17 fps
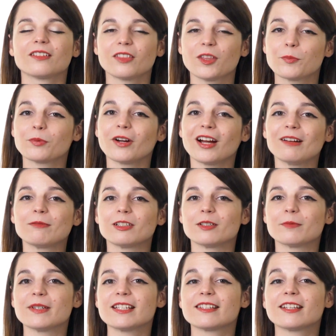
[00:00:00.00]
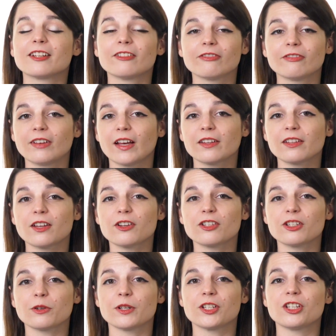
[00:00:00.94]
The problem is that a failure
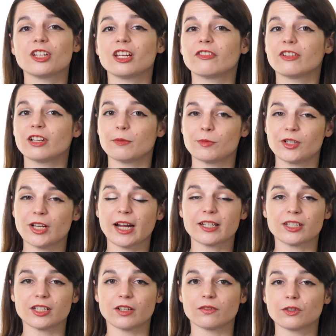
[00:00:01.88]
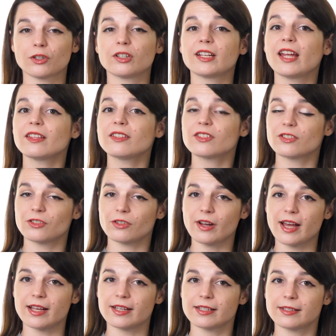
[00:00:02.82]
to achieve an objective creates
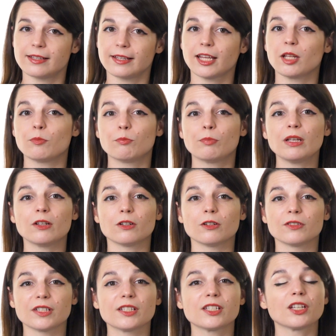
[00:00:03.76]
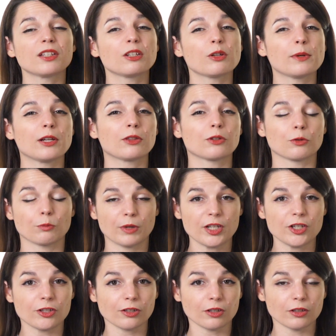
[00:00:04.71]
stress that can build until you either
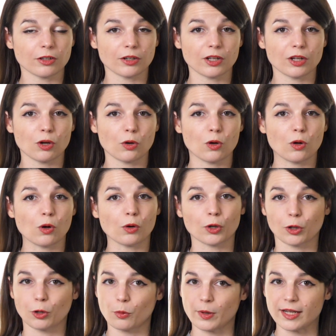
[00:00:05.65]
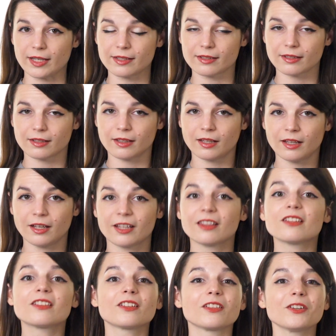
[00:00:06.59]
reach the learning goal or quit.
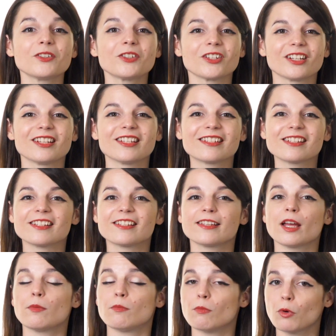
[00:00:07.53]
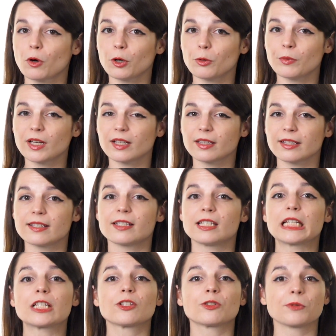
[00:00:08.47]
The solution is to set more
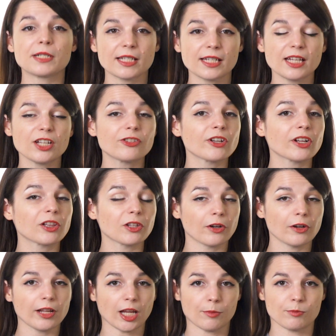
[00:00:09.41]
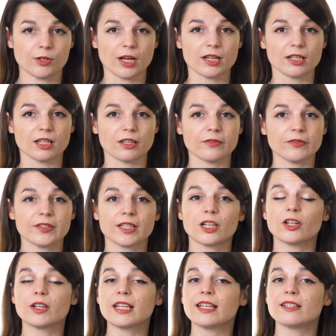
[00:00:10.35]
realistic strategic learning objectives
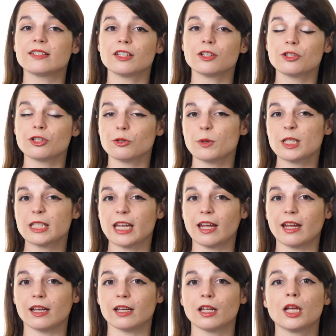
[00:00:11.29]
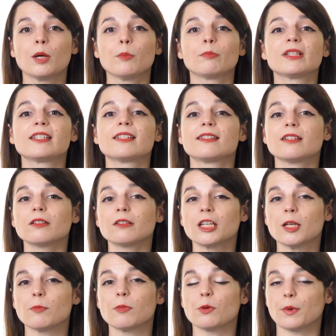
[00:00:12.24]
that are easier to attain but still
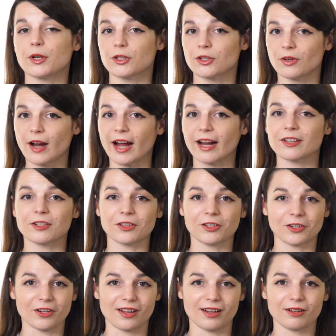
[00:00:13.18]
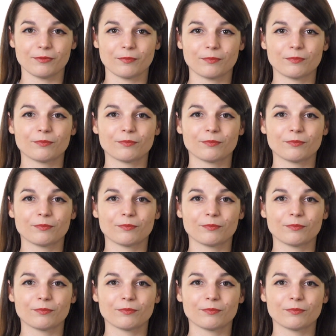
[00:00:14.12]
keep you on track to learning.